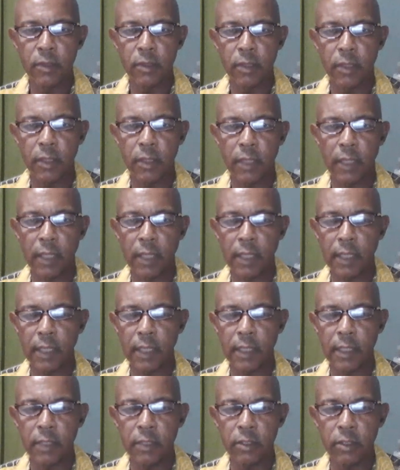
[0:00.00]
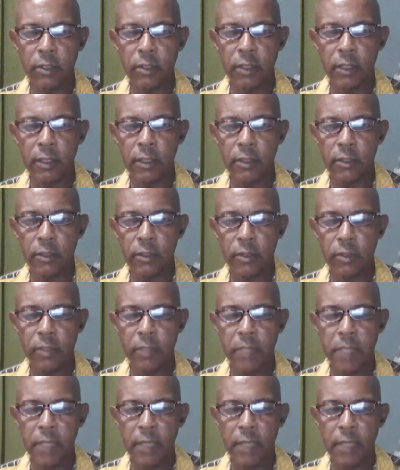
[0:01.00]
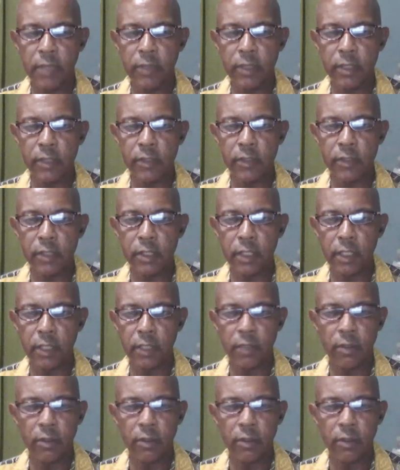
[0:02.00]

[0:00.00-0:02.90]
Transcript: So that I think so. The so the main reason for sticking